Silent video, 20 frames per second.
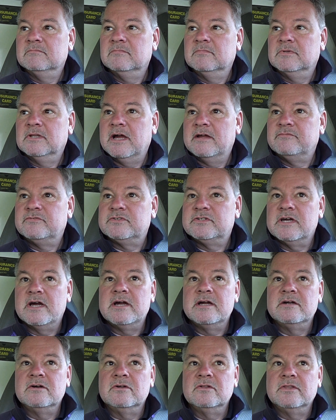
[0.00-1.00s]

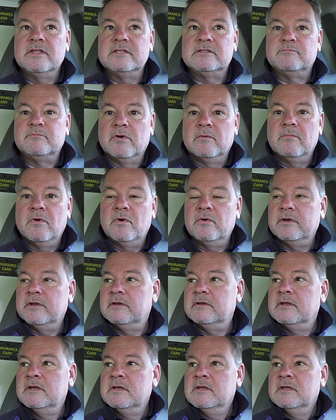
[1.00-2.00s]
lifestyle that's promoted